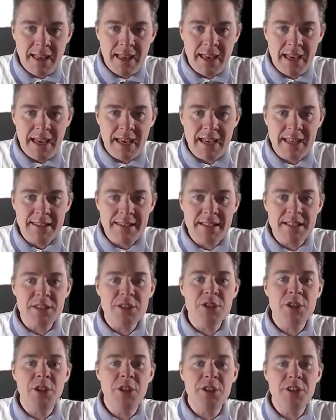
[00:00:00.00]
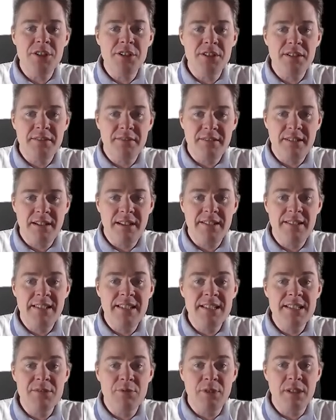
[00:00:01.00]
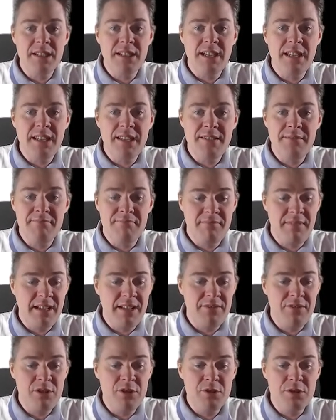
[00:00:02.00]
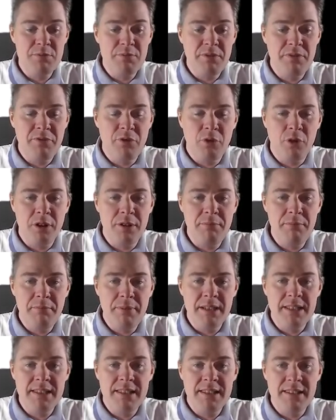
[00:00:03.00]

and search this one I have used before, but